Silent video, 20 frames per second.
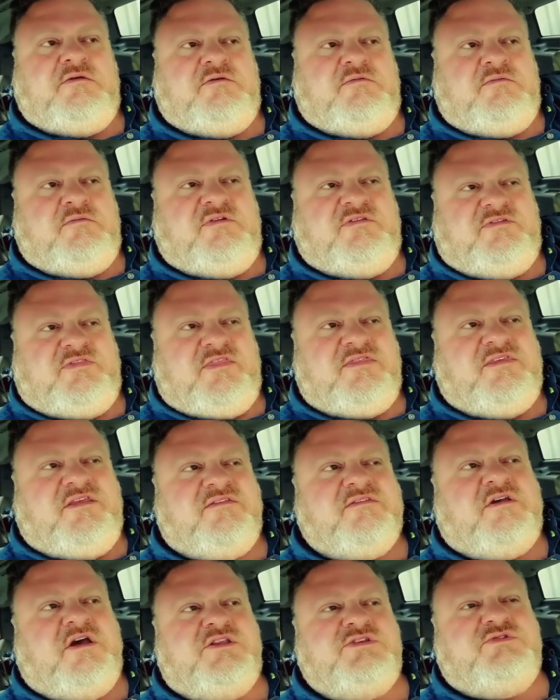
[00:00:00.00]
Was that this
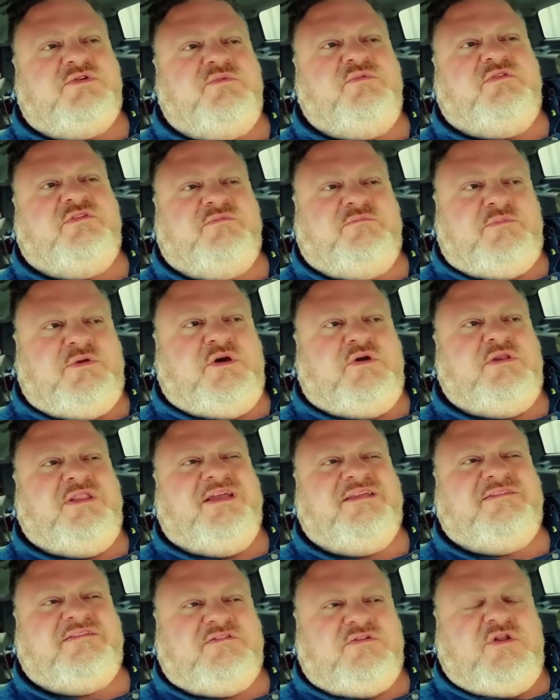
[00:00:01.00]
country was built
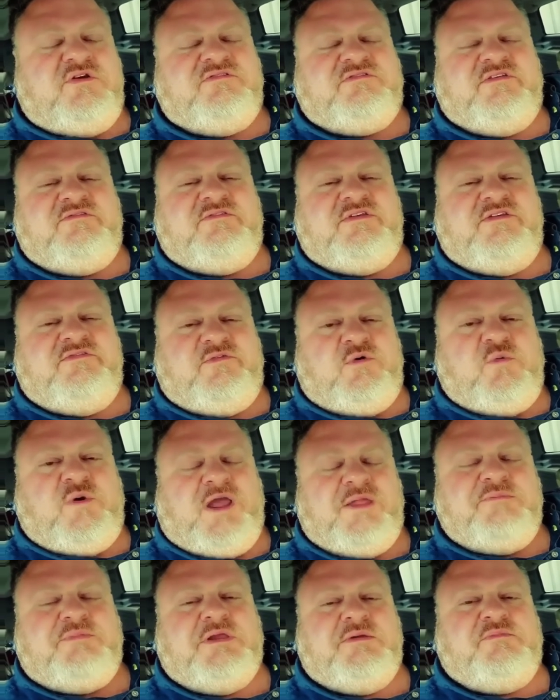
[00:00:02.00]
exclusively for
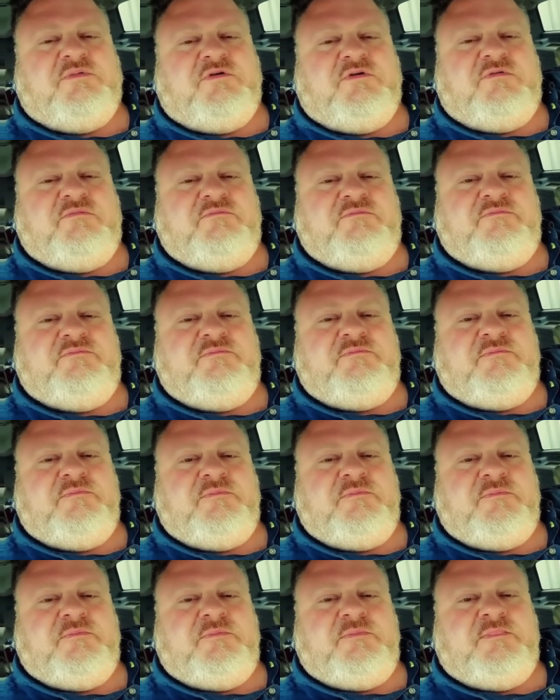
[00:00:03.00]
white people.
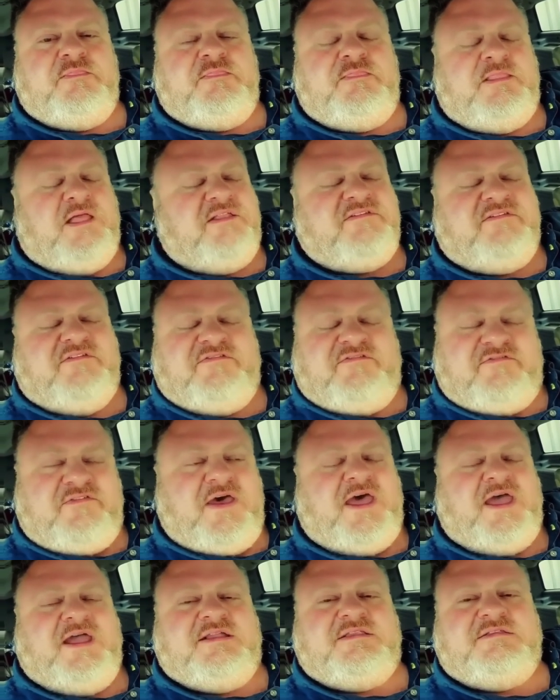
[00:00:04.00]
And that's a
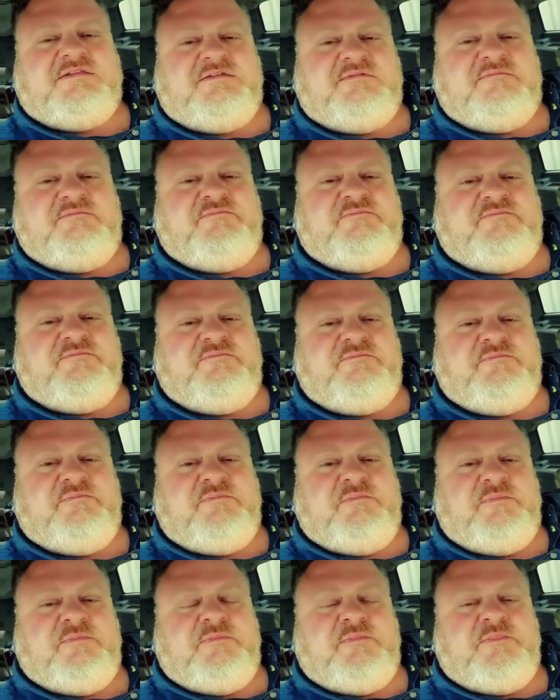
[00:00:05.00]
fact.
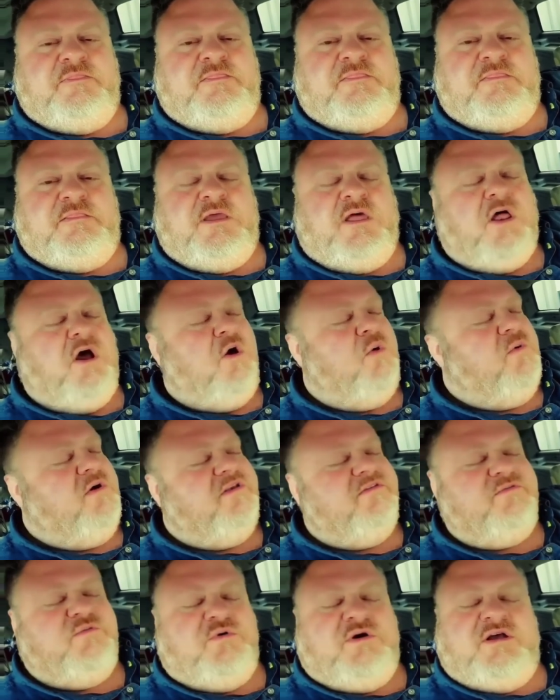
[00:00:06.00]
It
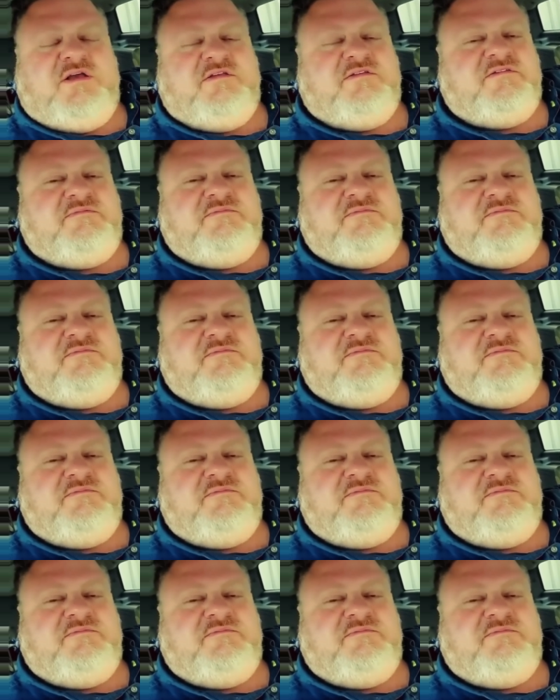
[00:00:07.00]
always was.